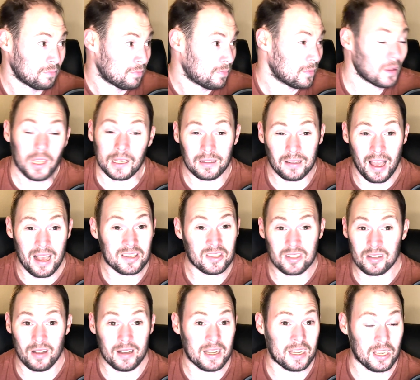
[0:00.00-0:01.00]

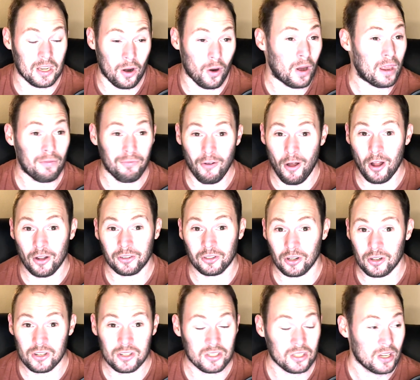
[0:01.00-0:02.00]
Unless, he
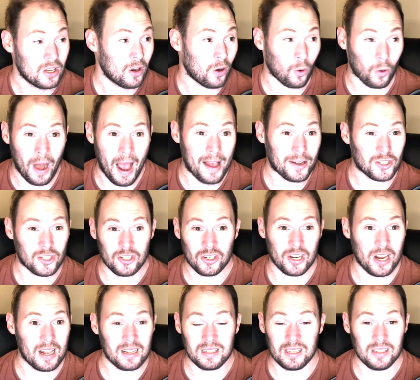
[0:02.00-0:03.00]
falters or Ashton
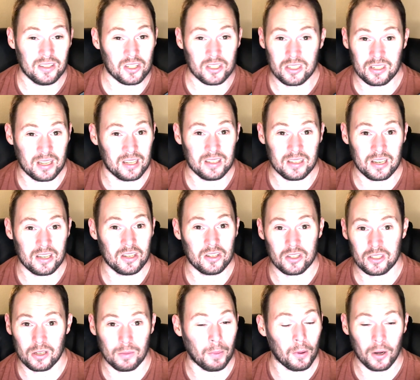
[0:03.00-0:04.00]
Jeanty just
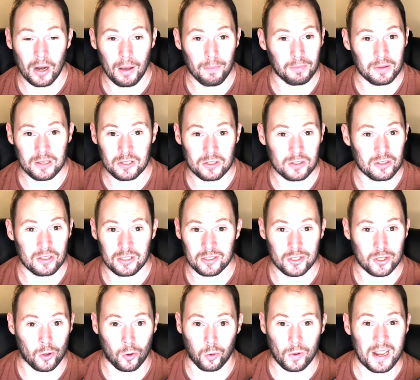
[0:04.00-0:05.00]
continues to put up
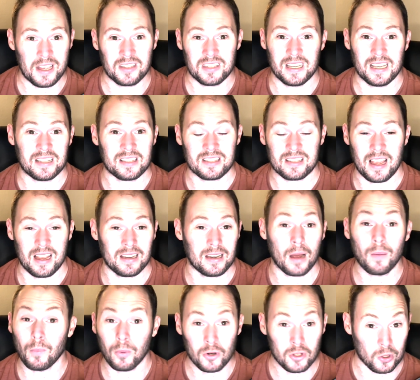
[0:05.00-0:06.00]
these crazy, insane
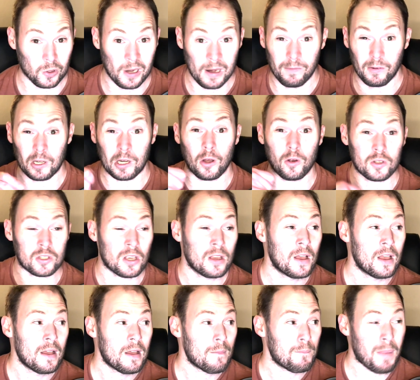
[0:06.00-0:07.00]
numbers or even goes
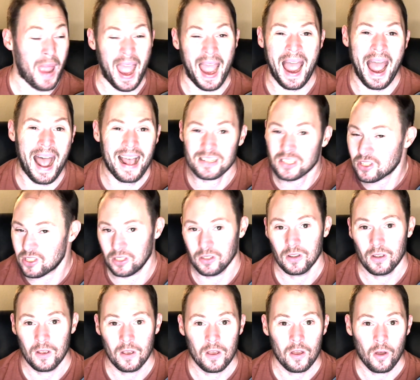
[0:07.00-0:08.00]
past
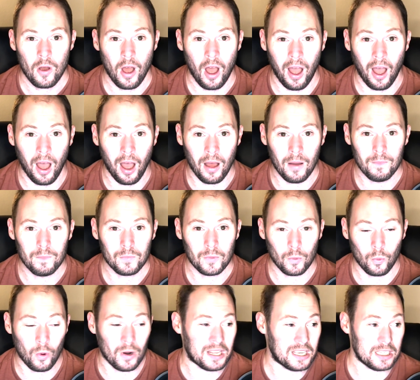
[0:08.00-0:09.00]

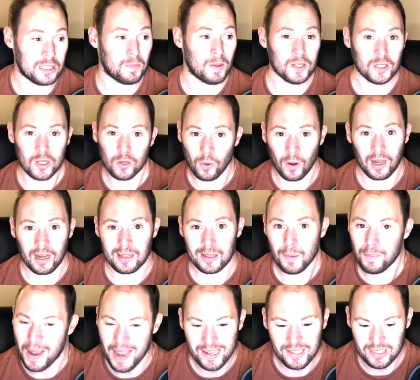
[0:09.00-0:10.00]
what he's been doing and
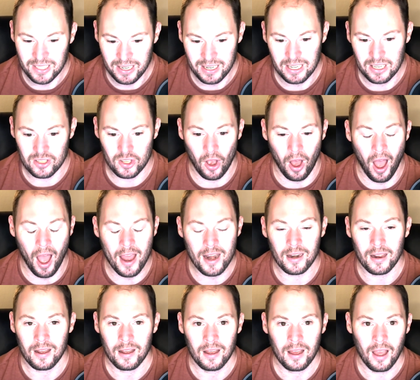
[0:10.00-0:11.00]
the pace that he is on.
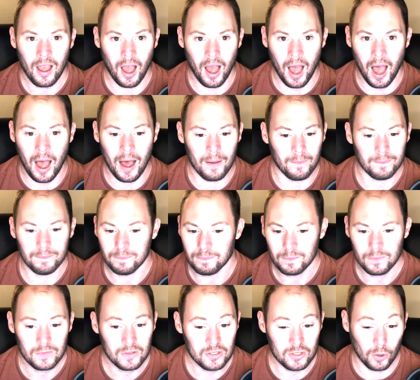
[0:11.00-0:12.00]

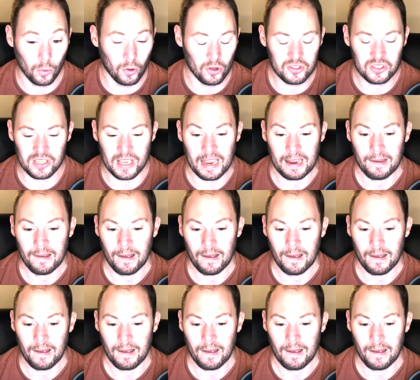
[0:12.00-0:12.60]
So we'll see.